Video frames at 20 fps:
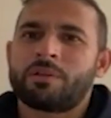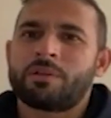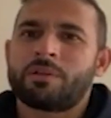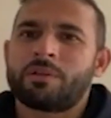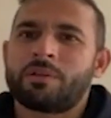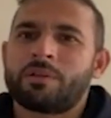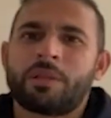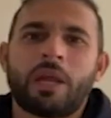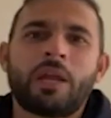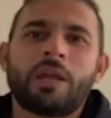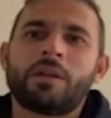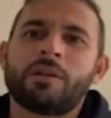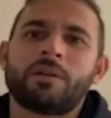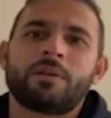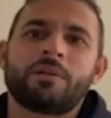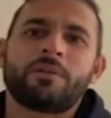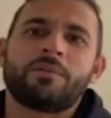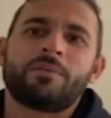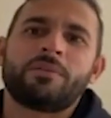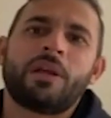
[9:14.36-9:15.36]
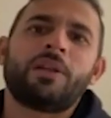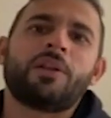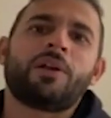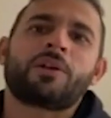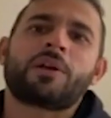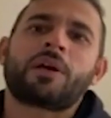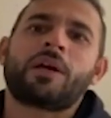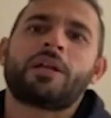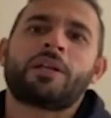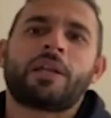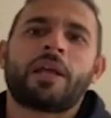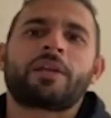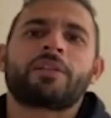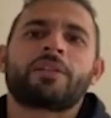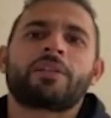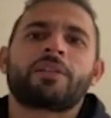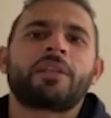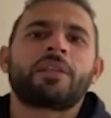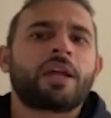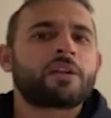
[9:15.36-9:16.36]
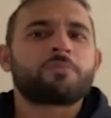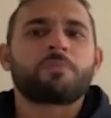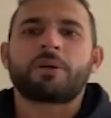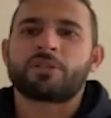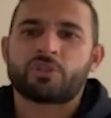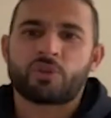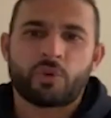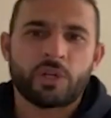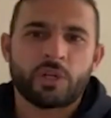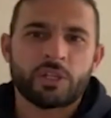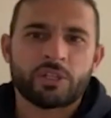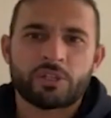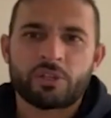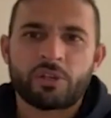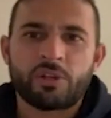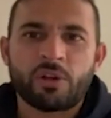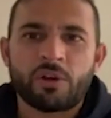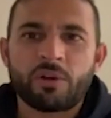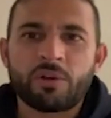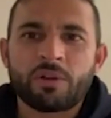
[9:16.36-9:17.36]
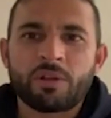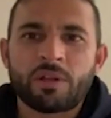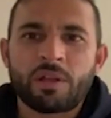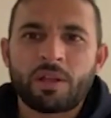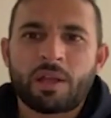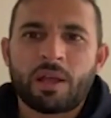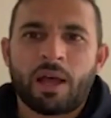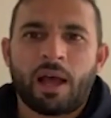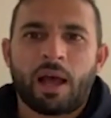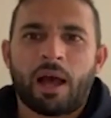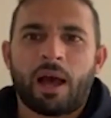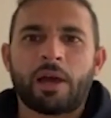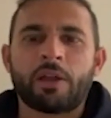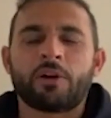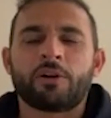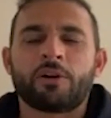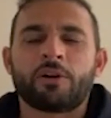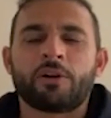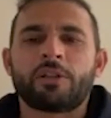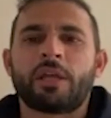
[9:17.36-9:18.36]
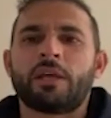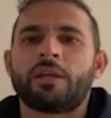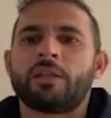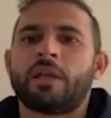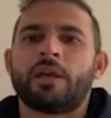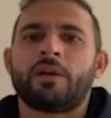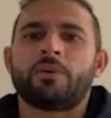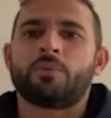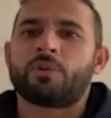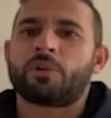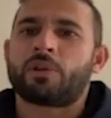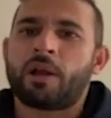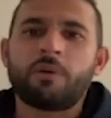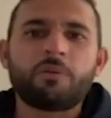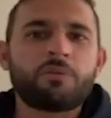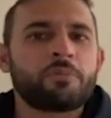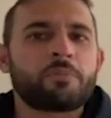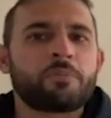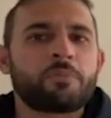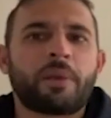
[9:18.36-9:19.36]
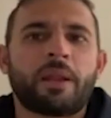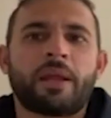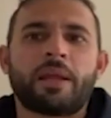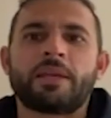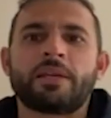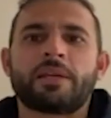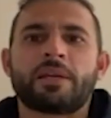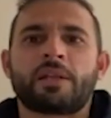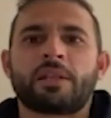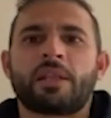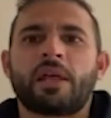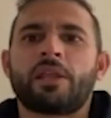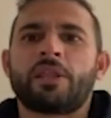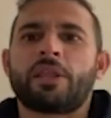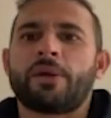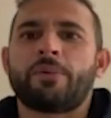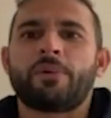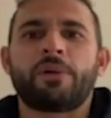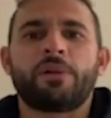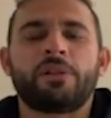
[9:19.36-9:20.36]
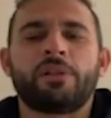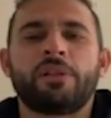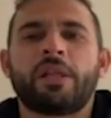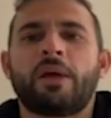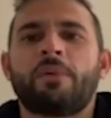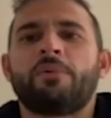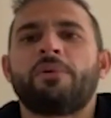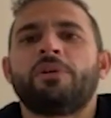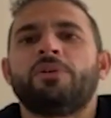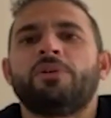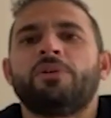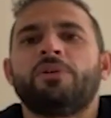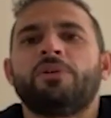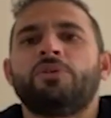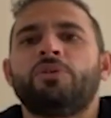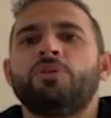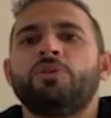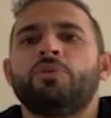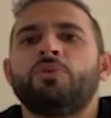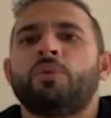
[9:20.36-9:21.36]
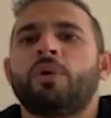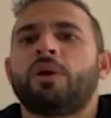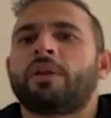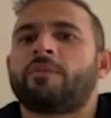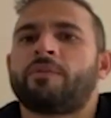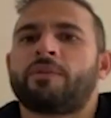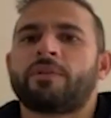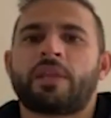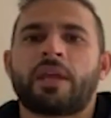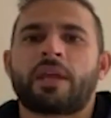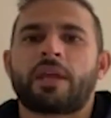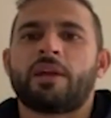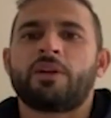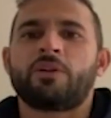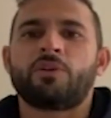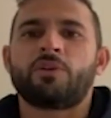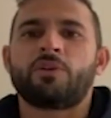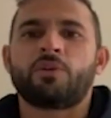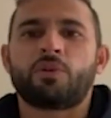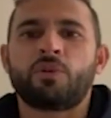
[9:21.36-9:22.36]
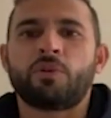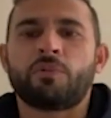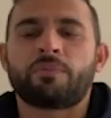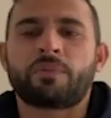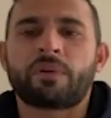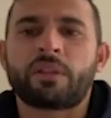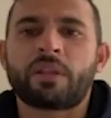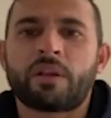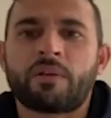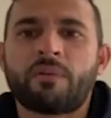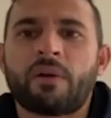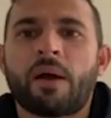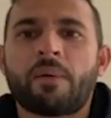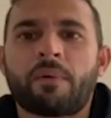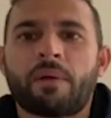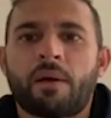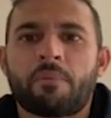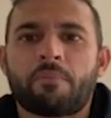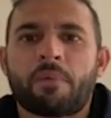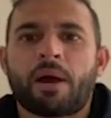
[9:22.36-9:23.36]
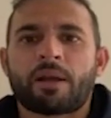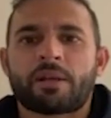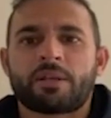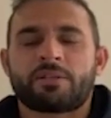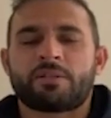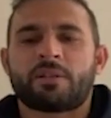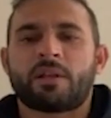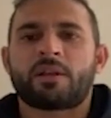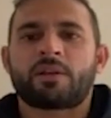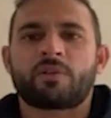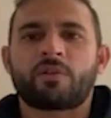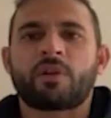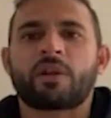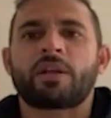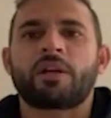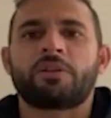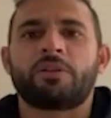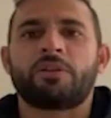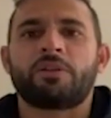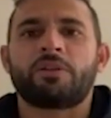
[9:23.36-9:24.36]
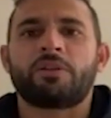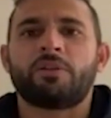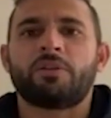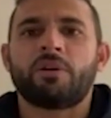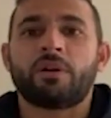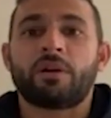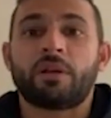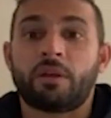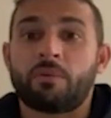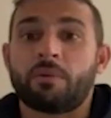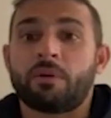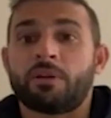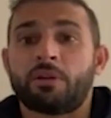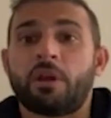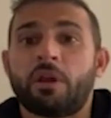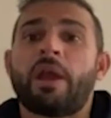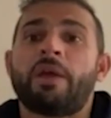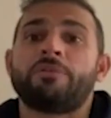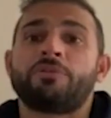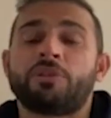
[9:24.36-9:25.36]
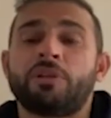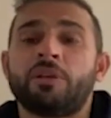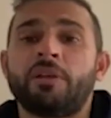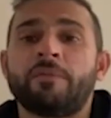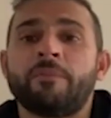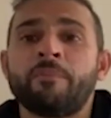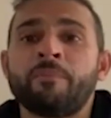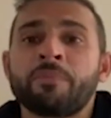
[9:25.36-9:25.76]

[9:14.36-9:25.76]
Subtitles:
they're not going to take that much risk you know I know they would love to play here they will do whatever they can do for the revival of Pakistan cricket you know even you have seen